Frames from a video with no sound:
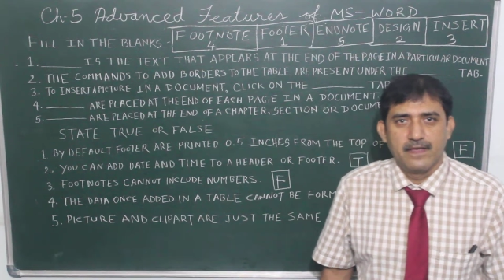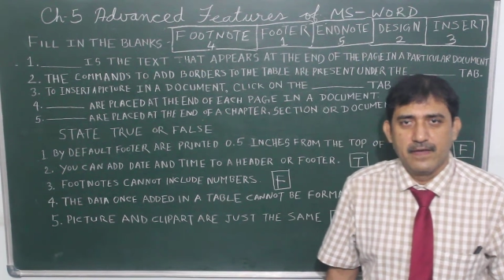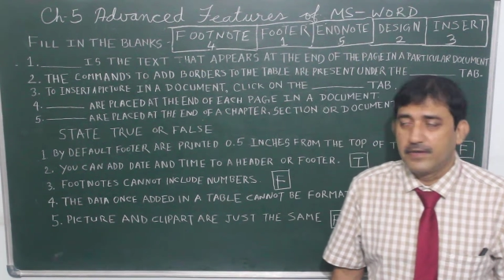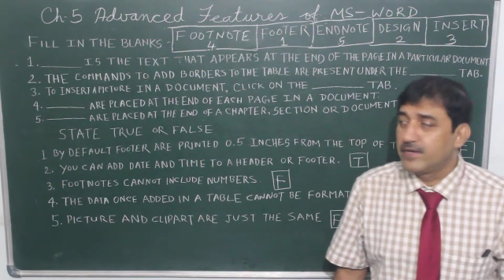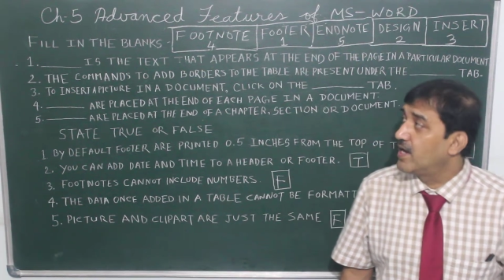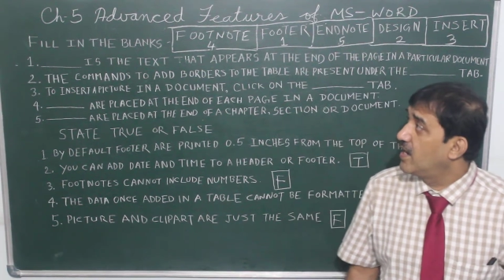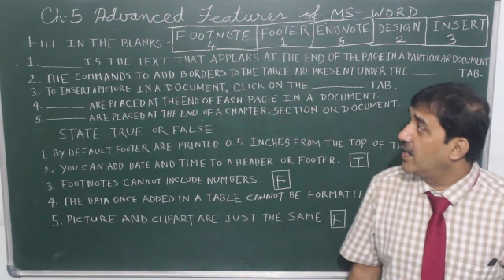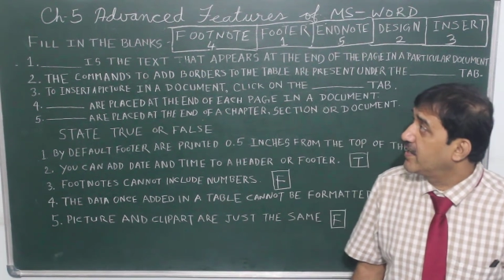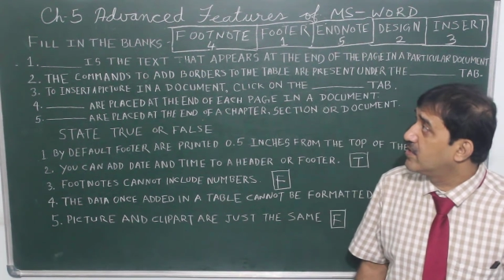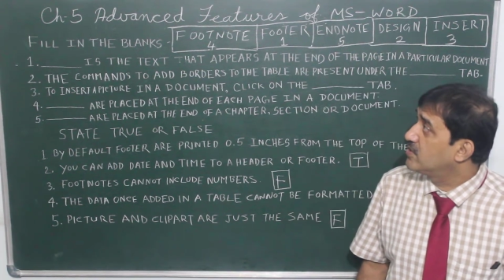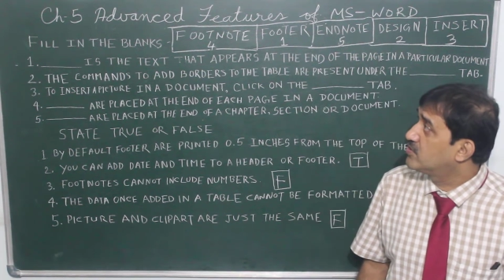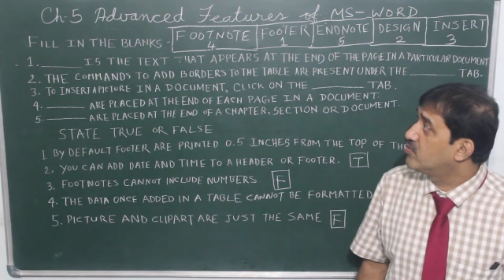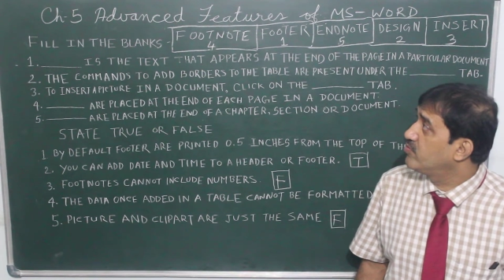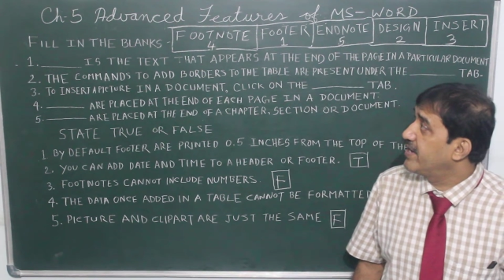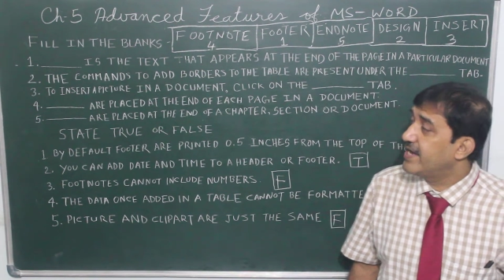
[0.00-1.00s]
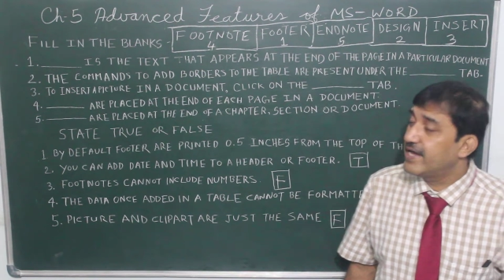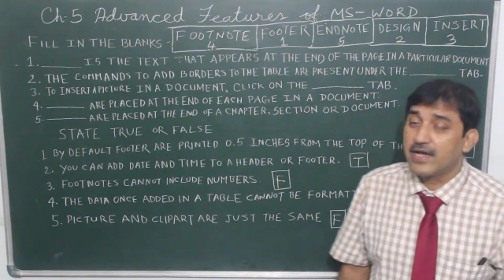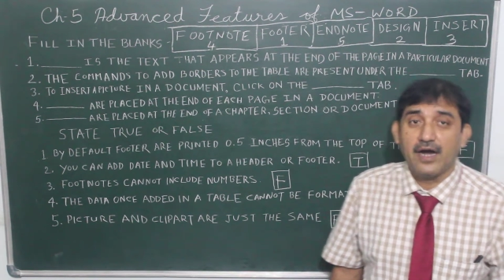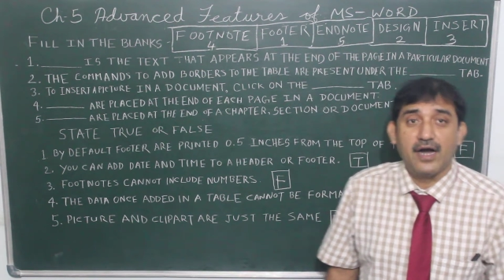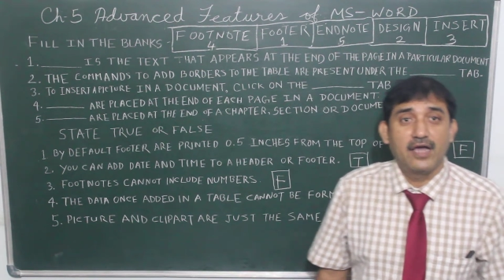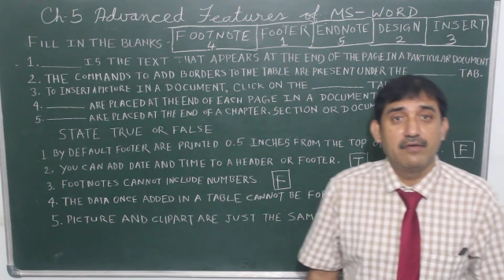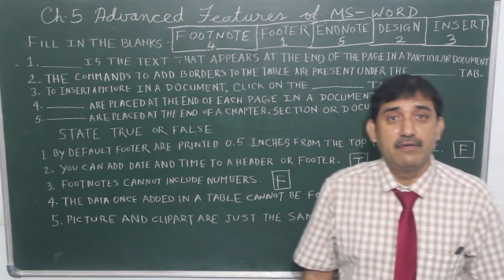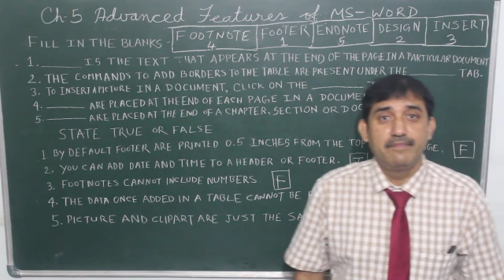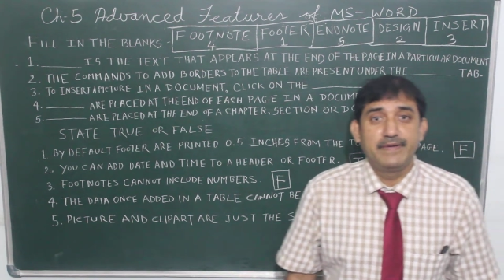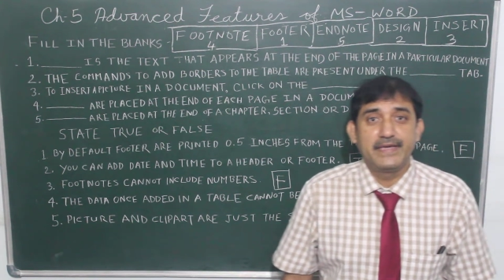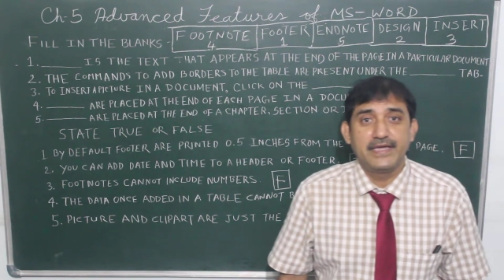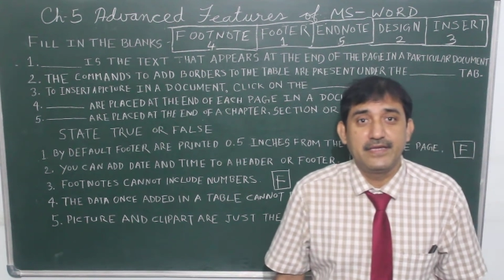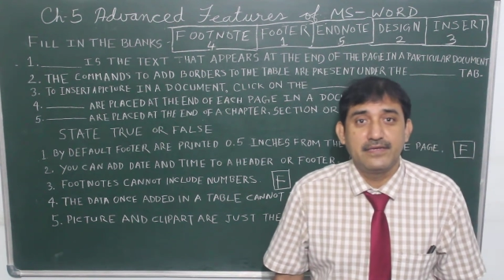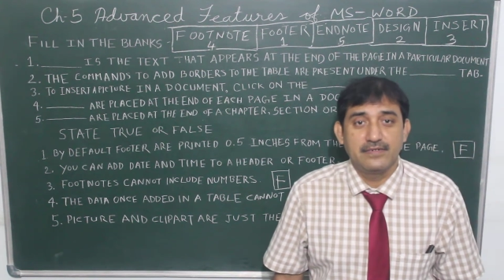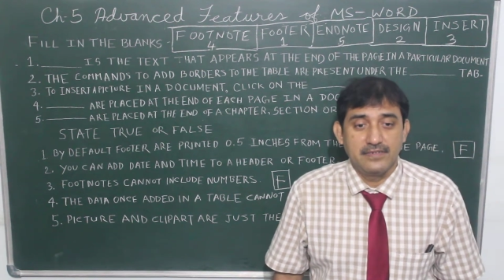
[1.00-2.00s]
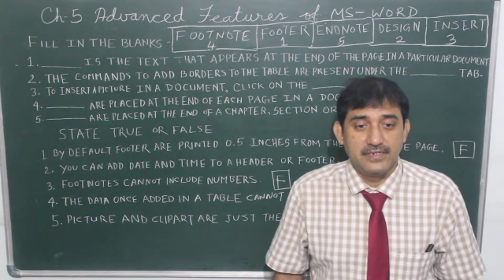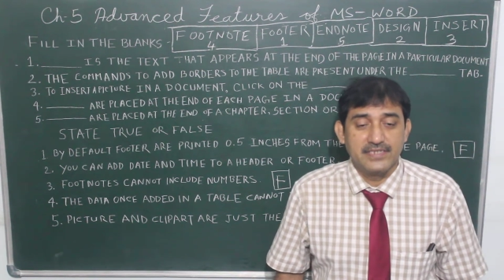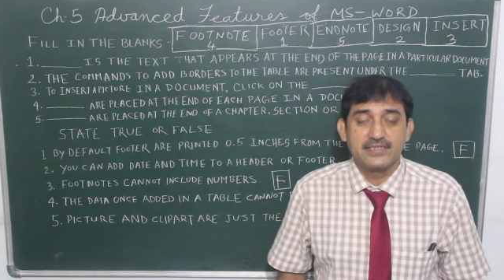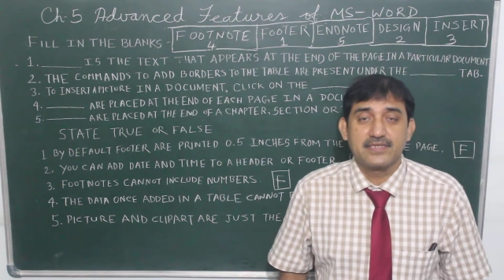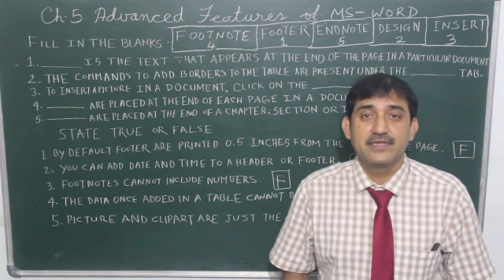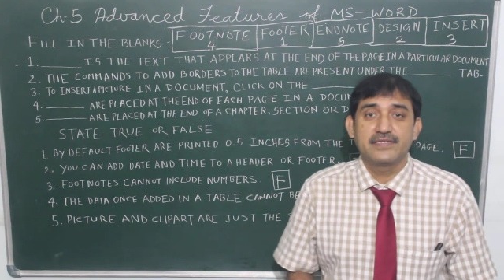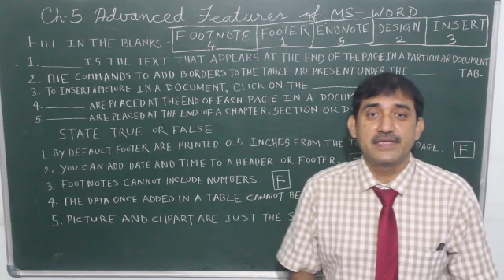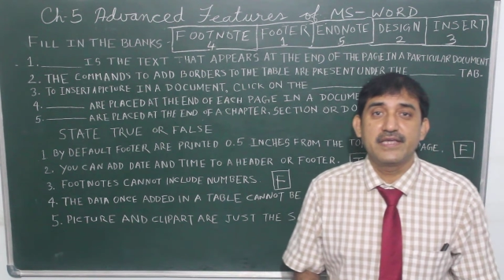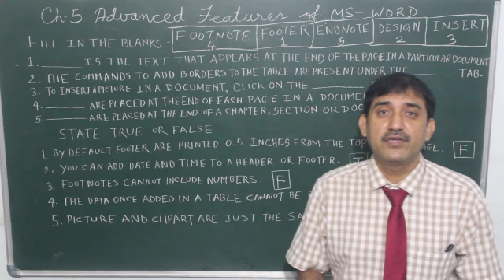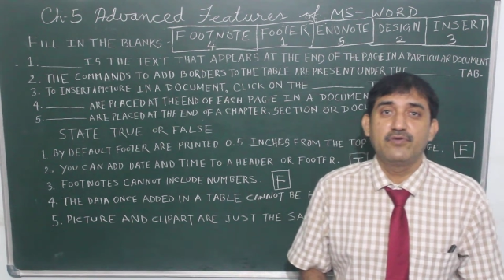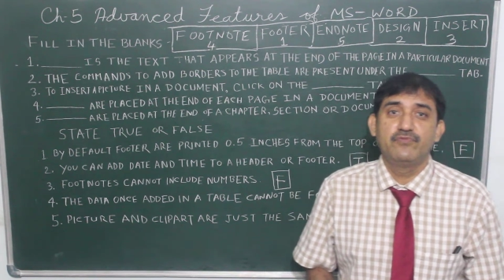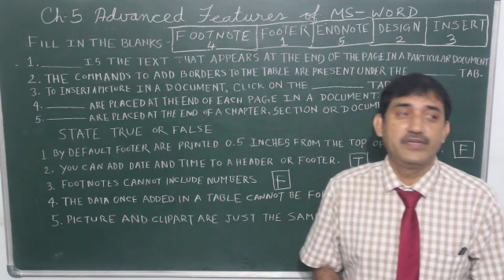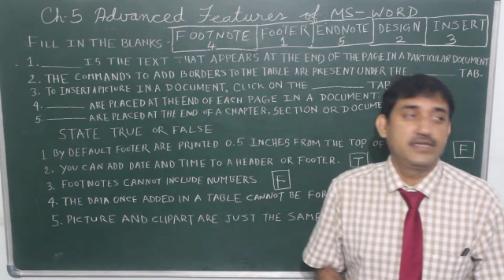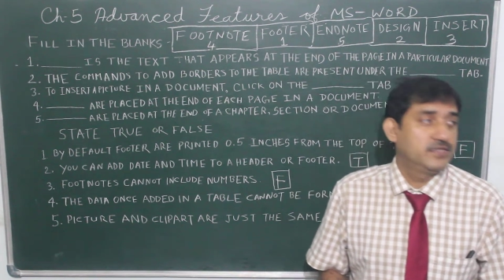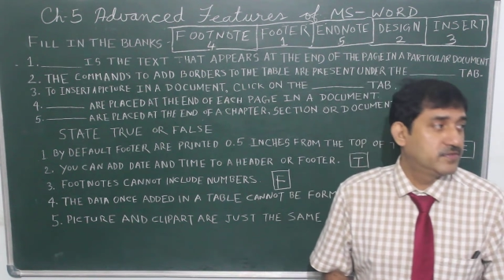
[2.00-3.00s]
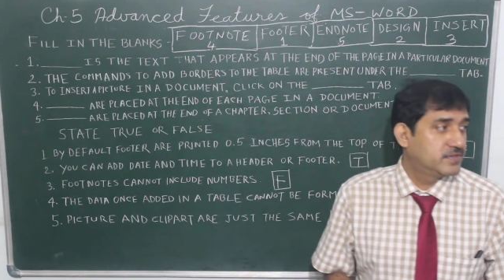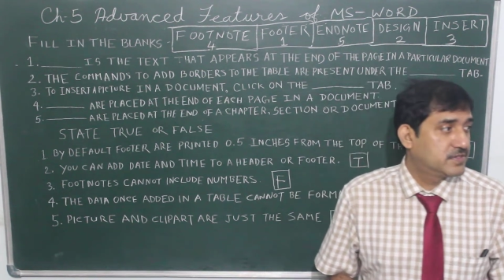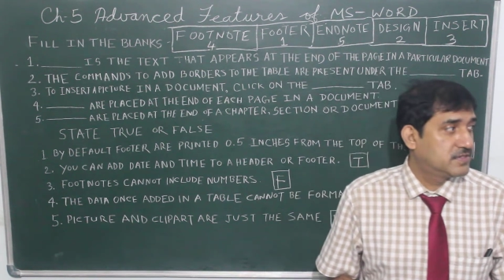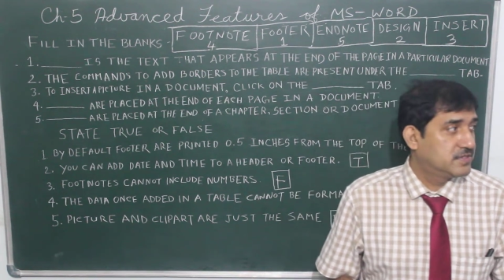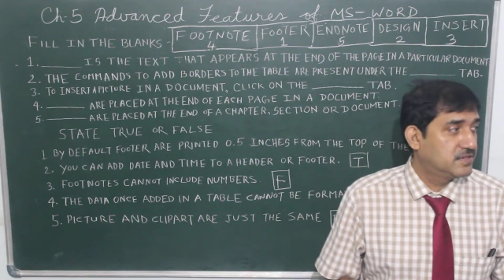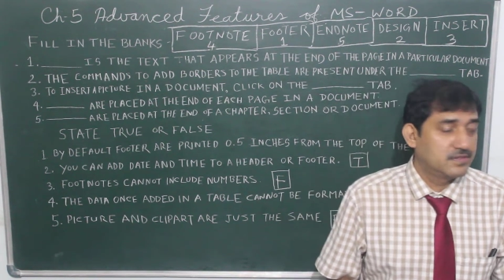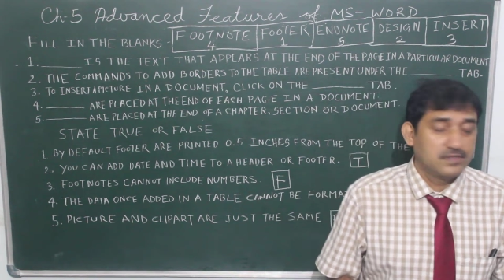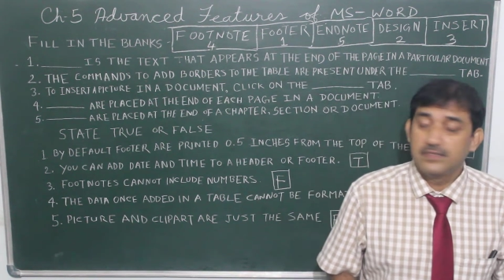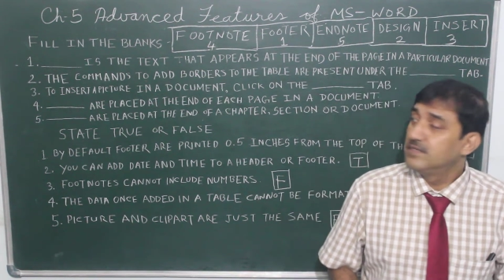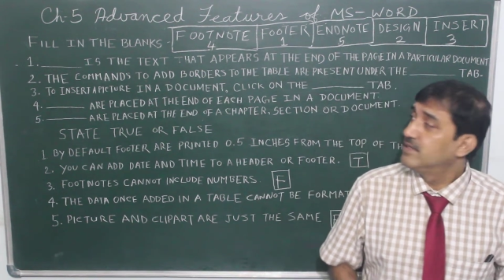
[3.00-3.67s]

Yeah, like today I will be discussing with